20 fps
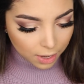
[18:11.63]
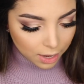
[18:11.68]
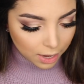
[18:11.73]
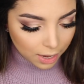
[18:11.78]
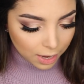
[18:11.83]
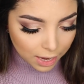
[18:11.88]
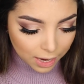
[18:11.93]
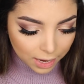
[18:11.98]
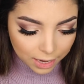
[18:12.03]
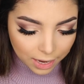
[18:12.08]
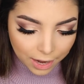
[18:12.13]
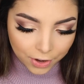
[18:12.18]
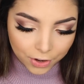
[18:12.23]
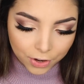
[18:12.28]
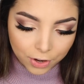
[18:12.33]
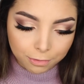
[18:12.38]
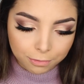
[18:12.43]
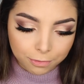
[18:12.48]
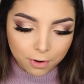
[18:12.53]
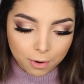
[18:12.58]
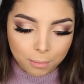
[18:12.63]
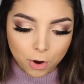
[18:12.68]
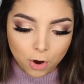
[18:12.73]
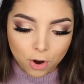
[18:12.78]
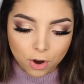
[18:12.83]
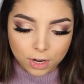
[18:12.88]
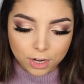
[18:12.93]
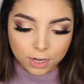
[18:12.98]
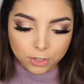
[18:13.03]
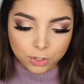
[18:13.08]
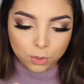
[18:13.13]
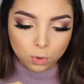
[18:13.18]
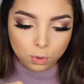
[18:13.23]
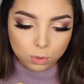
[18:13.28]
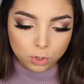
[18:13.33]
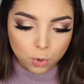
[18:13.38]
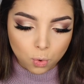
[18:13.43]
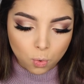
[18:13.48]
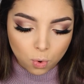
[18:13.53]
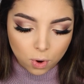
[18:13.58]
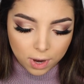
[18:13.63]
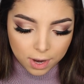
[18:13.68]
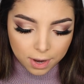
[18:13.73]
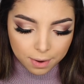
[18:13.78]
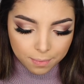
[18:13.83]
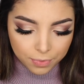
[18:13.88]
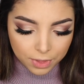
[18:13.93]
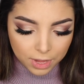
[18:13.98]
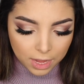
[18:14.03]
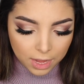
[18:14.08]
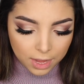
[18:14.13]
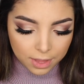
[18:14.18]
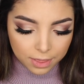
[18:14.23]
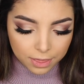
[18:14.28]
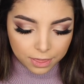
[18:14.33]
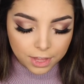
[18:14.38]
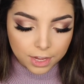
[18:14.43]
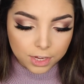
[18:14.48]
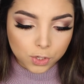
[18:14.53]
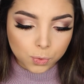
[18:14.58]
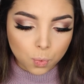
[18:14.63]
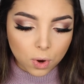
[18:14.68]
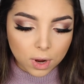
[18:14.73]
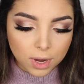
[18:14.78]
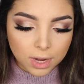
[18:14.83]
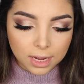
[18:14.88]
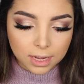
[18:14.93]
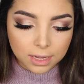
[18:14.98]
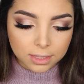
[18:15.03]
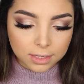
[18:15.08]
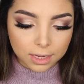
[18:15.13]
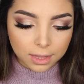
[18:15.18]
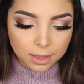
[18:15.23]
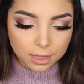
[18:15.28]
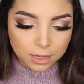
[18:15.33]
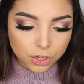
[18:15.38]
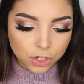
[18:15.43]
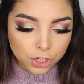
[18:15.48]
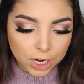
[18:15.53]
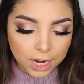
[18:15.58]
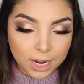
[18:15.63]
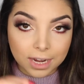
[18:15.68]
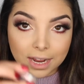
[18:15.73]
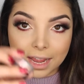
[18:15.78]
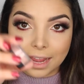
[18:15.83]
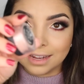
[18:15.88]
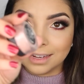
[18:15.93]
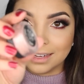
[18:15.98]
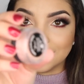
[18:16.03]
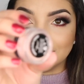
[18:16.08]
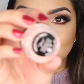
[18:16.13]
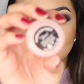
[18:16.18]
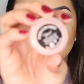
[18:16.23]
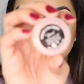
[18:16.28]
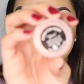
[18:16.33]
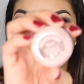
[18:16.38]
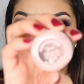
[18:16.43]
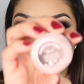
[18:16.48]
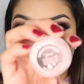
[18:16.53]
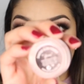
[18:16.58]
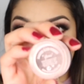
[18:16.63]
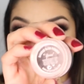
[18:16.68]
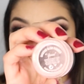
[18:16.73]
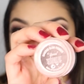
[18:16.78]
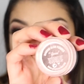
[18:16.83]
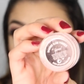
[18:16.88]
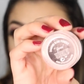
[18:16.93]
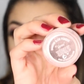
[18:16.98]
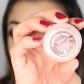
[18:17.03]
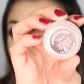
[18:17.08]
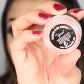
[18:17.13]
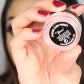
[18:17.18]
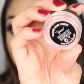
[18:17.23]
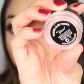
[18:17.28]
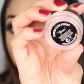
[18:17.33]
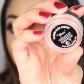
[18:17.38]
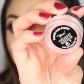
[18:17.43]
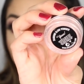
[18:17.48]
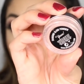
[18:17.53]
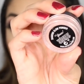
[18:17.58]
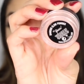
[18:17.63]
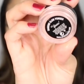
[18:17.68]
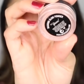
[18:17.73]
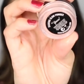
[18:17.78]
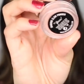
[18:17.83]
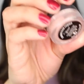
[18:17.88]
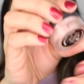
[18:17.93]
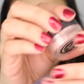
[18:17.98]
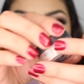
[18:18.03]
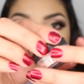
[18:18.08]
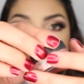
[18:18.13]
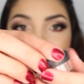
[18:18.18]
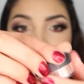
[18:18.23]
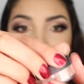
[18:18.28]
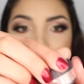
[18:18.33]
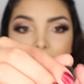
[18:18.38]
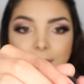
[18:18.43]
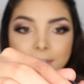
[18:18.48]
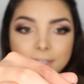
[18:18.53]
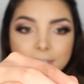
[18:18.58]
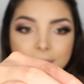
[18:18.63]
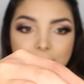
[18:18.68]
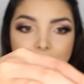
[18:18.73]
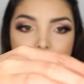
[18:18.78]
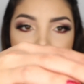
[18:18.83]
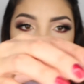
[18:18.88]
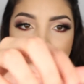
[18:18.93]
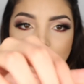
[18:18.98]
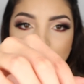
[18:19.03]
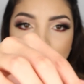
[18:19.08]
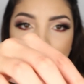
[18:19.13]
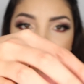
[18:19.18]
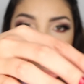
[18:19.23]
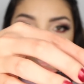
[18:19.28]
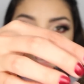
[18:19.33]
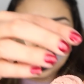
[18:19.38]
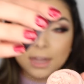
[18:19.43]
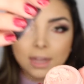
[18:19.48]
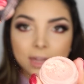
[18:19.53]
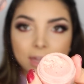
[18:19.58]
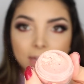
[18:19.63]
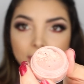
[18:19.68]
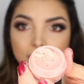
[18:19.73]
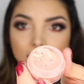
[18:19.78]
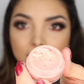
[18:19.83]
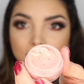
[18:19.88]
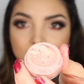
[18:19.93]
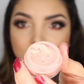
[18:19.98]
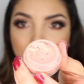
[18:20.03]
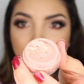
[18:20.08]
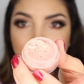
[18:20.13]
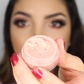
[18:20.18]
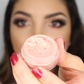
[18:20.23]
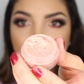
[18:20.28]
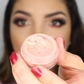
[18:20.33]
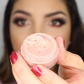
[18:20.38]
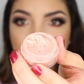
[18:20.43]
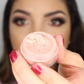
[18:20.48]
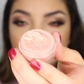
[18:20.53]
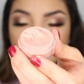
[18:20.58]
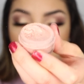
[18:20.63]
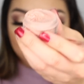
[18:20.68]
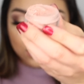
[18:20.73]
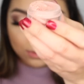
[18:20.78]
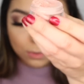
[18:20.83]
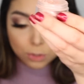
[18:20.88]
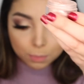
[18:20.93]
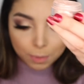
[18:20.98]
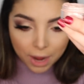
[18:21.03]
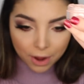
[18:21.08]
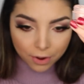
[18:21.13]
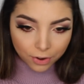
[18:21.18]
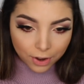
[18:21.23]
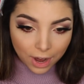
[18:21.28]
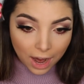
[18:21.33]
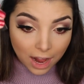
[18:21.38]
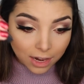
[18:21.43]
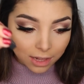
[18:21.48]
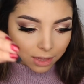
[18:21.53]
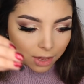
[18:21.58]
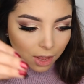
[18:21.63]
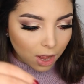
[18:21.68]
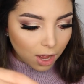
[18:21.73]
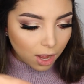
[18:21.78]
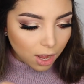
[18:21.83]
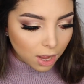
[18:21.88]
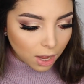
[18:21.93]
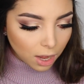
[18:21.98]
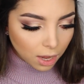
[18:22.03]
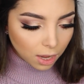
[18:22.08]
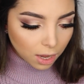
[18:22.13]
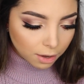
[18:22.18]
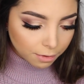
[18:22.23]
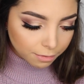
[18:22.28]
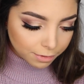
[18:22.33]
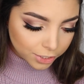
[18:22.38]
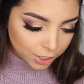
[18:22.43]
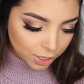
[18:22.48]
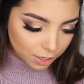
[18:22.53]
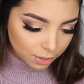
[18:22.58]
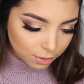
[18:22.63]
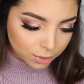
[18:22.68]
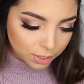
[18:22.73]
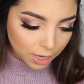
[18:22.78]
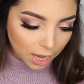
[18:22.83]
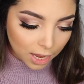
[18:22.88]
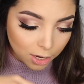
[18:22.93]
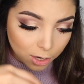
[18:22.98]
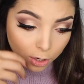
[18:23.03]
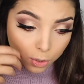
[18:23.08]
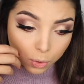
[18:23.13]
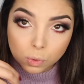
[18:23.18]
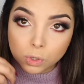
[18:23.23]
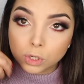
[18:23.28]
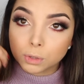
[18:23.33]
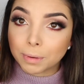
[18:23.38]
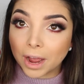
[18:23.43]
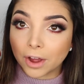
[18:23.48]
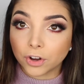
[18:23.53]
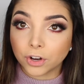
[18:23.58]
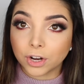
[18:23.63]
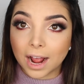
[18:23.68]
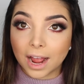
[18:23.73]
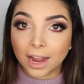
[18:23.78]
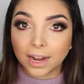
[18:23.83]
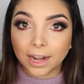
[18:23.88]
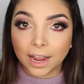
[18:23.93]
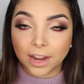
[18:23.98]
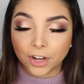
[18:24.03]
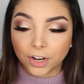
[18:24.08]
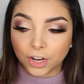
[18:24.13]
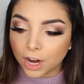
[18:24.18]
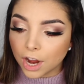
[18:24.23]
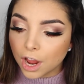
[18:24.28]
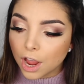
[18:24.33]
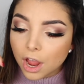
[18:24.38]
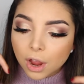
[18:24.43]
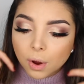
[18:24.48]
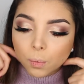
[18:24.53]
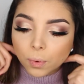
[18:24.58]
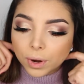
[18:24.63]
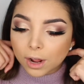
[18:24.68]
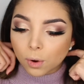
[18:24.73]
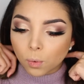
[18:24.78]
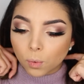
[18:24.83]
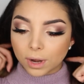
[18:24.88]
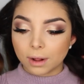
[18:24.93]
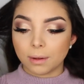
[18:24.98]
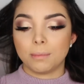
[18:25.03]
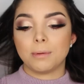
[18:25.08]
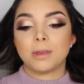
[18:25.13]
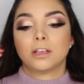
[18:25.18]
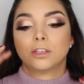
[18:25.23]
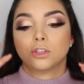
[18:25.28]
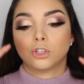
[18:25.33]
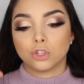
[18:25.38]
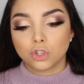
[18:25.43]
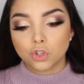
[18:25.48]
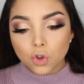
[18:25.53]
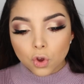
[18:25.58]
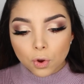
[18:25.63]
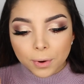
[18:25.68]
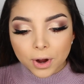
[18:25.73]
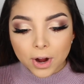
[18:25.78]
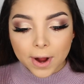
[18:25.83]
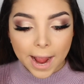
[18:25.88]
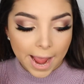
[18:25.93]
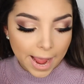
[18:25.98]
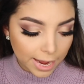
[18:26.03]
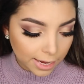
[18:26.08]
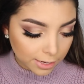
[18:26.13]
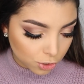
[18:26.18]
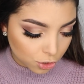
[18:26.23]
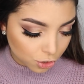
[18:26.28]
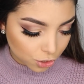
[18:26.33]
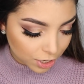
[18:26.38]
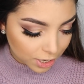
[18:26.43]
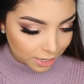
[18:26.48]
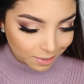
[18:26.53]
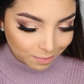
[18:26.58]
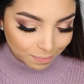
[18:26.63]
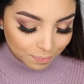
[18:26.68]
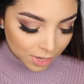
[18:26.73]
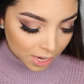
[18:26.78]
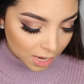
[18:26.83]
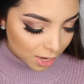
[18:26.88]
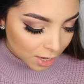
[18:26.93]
Highlighter from Artist Couture. This one is in the shade Yes. Yes, hunty. Yes, it's a loose powder. I love to use a loose powder highlighter when I want to be super extra.